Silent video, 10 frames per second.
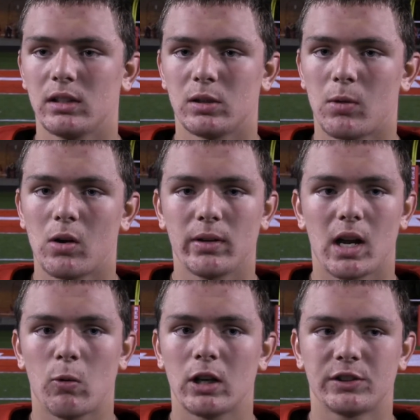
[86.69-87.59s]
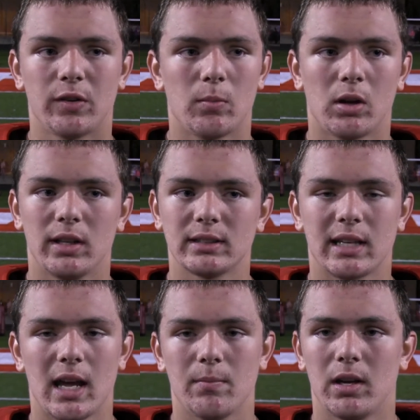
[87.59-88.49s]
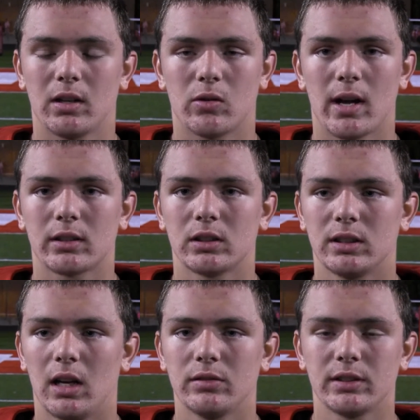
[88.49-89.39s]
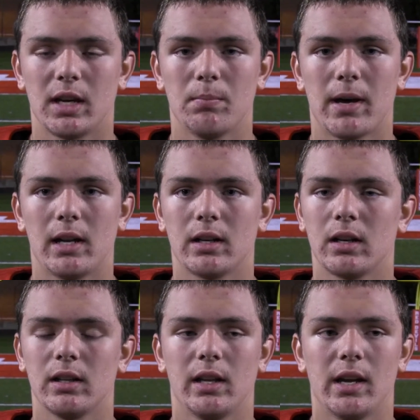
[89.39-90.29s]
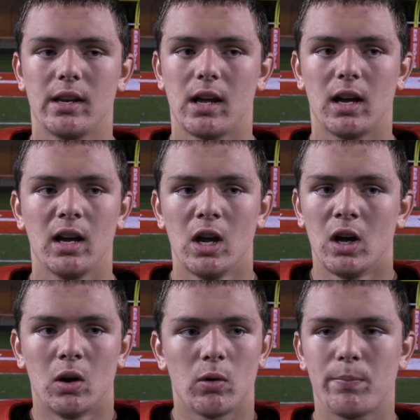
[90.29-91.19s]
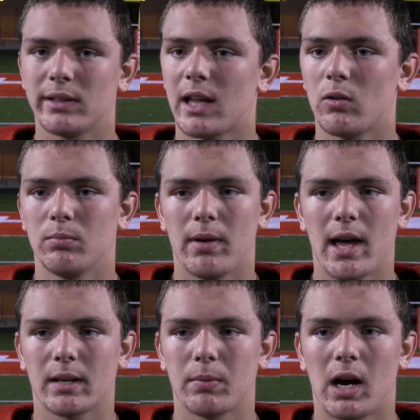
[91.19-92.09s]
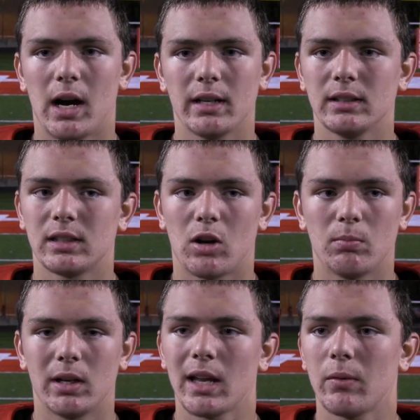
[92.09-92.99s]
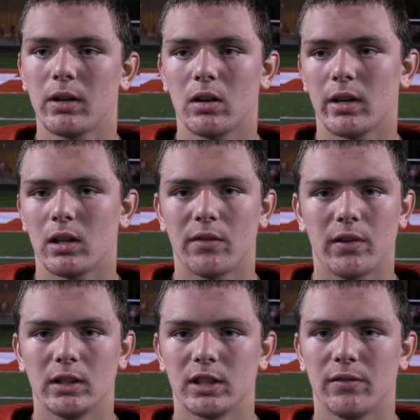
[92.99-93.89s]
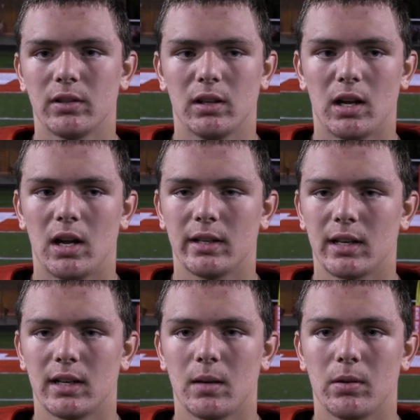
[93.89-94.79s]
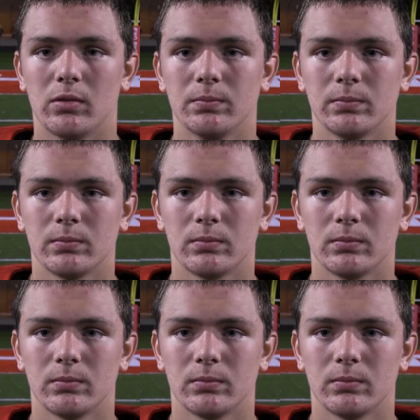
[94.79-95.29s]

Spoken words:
Tomorrow we got to watch film on this game and correct ourselves and get better, and then we put that one back behind us, and on Monday we go get Lafayette Jeff, get a W.